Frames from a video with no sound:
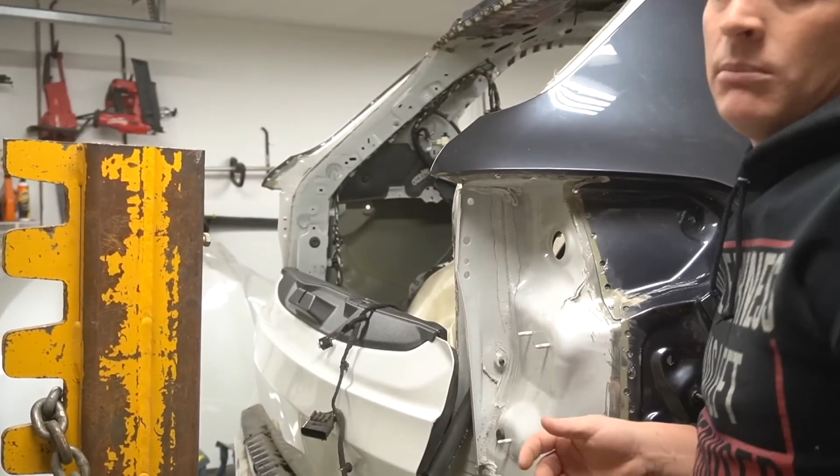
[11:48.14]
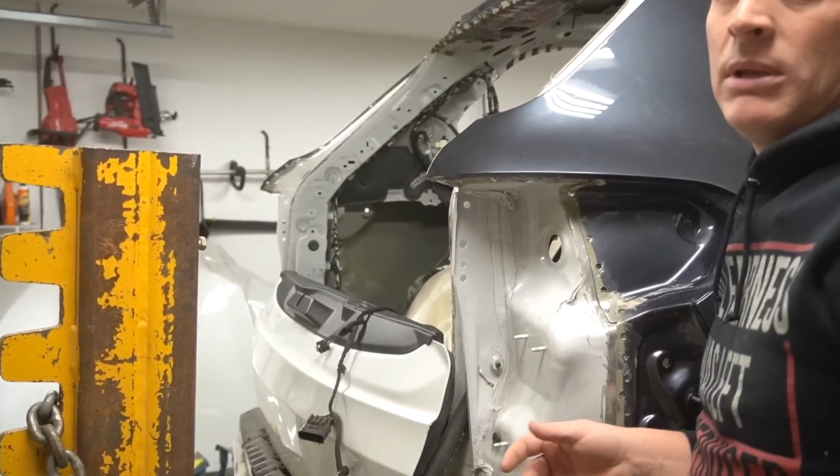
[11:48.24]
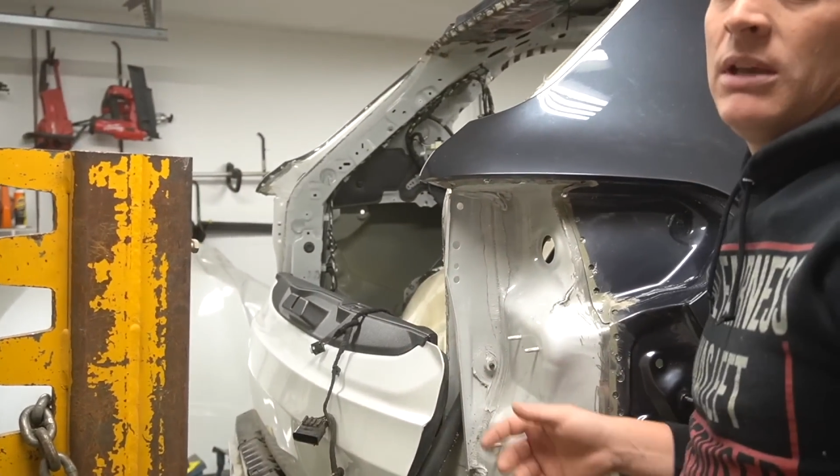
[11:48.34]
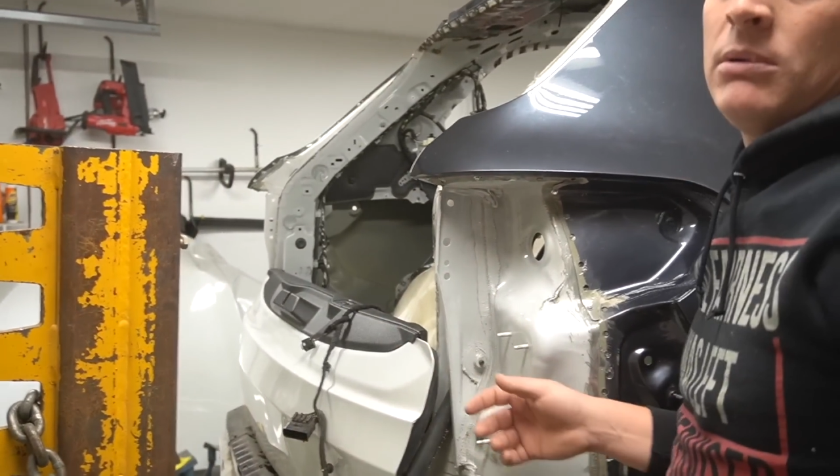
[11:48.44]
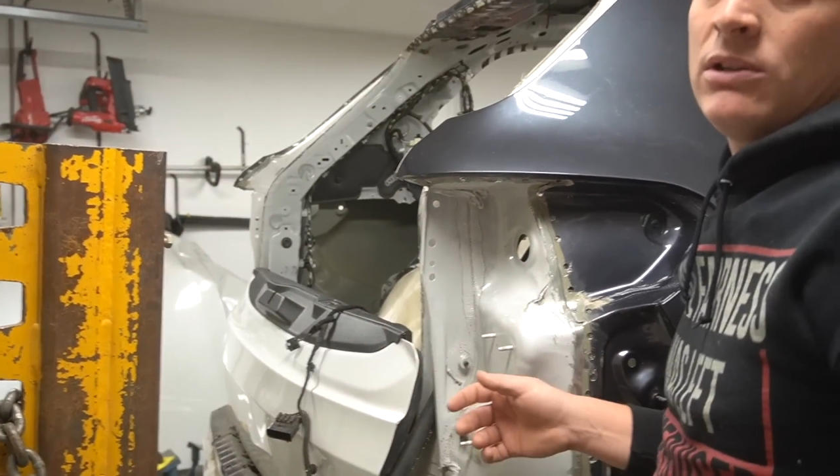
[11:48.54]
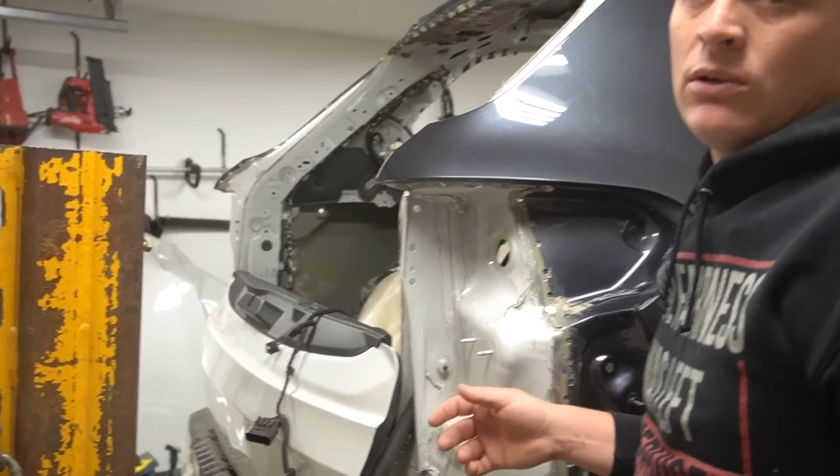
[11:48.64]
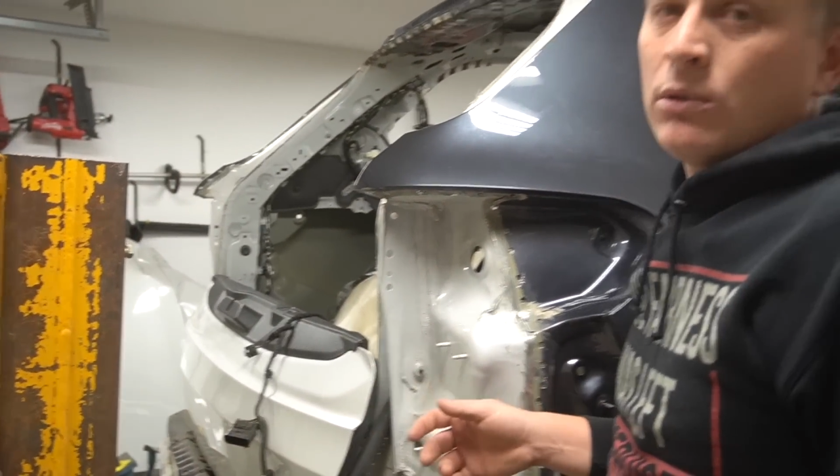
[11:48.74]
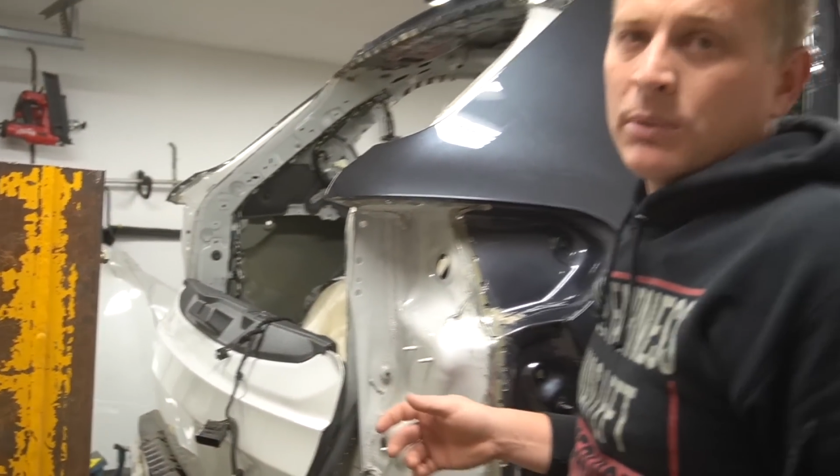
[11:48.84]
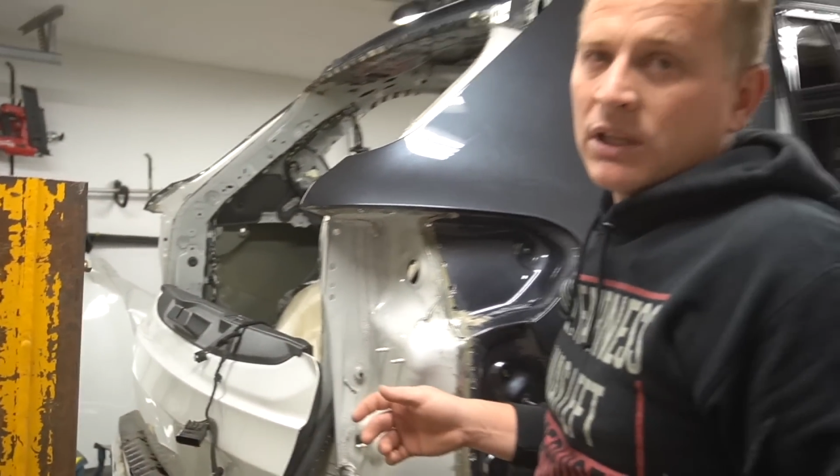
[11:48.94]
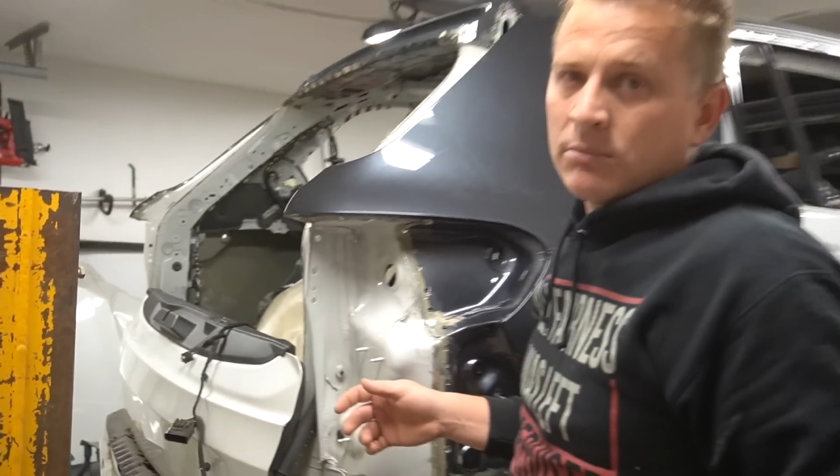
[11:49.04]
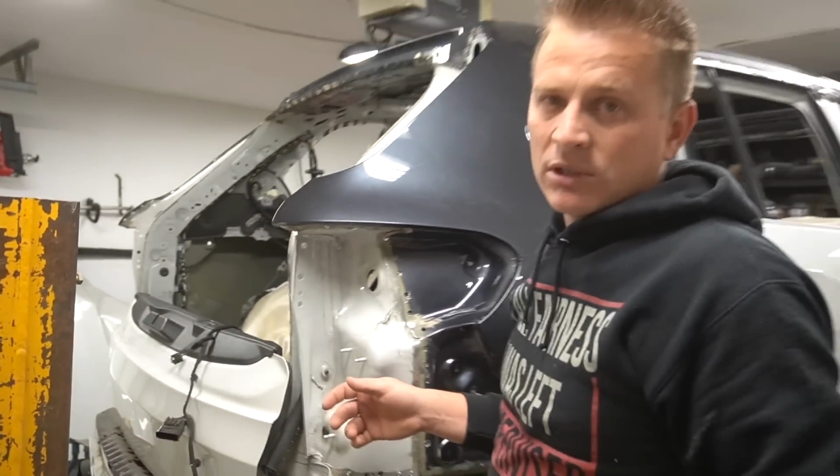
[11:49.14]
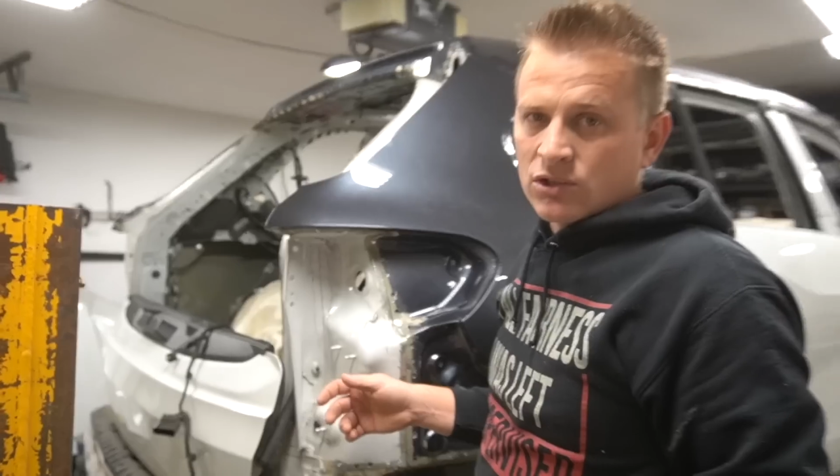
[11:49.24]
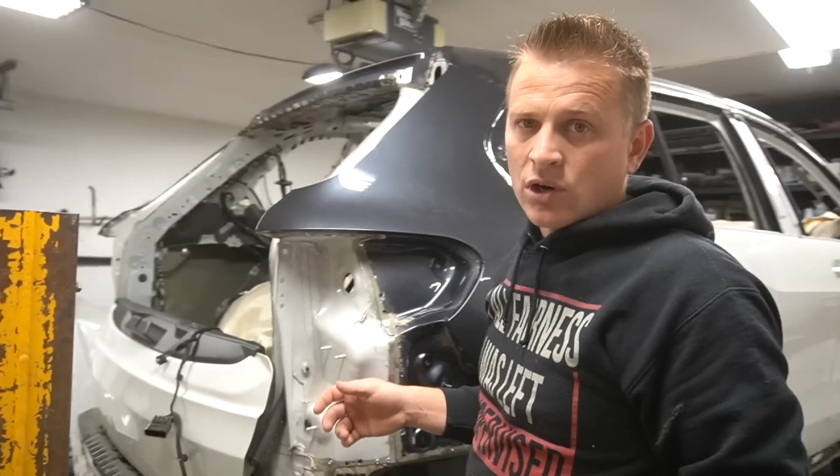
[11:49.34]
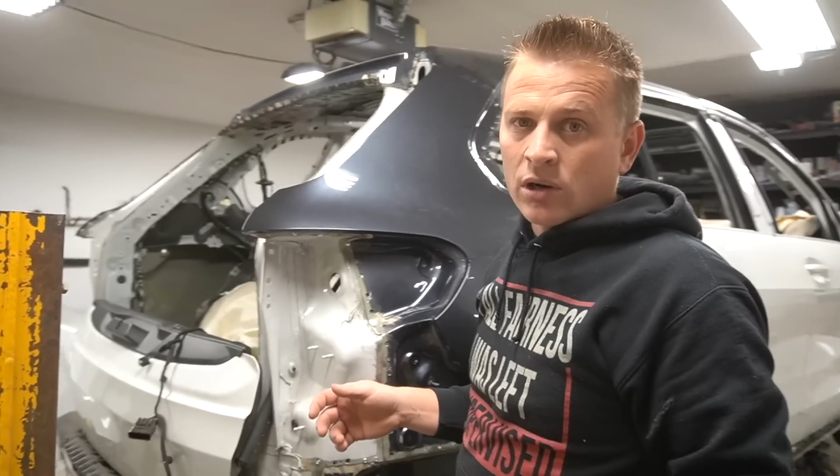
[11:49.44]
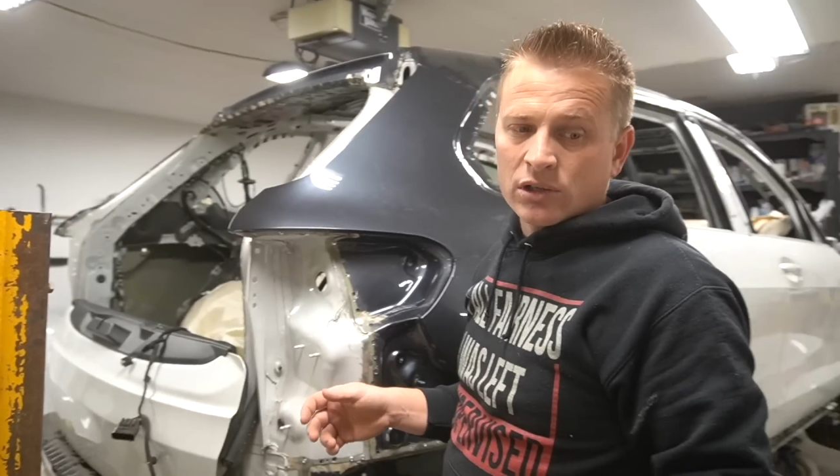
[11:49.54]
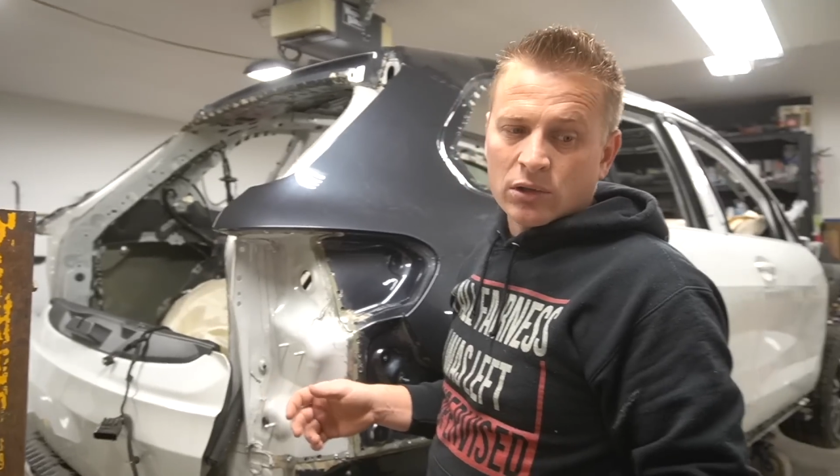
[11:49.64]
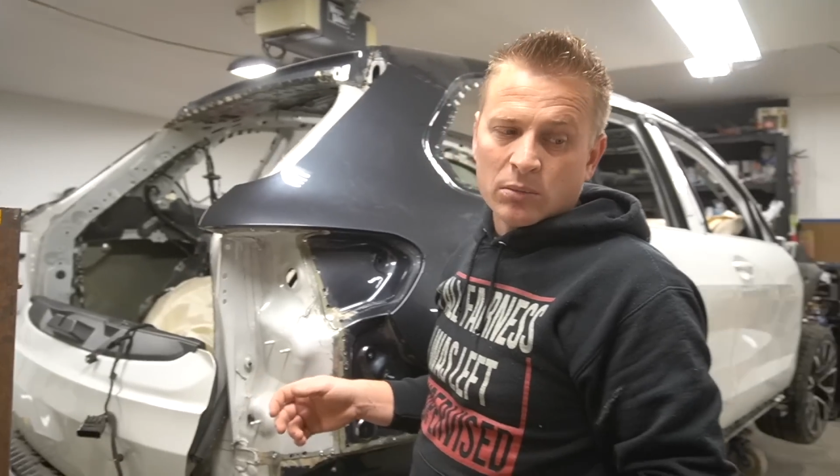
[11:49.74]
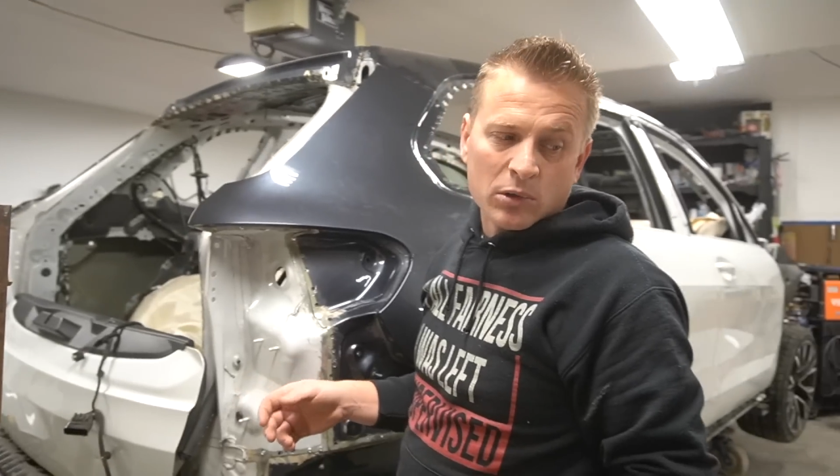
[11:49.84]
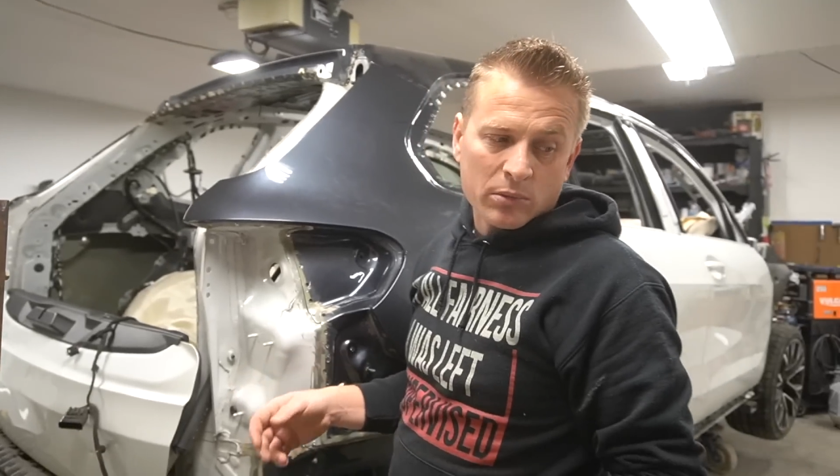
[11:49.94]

be able to open up the trunk no more,